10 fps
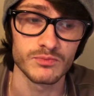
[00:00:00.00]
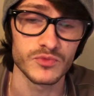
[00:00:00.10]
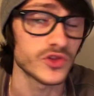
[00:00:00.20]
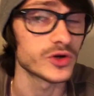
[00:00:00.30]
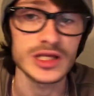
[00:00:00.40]

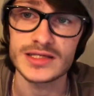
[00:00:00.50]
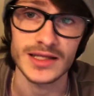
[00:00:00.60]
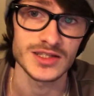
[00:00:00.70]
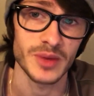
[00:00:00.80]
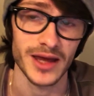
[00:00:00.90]
30
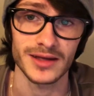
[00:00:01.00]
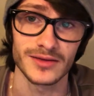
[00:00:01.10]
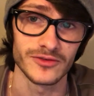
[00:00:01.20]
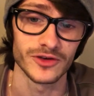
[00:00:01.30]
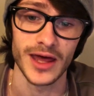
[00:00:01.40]
cents back
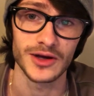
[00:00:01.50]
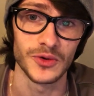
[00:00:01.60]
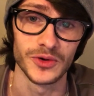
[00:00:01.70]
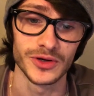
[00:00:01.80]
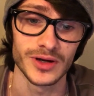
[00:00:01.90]
for that
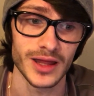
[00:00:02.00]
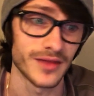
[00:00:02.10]
quarter.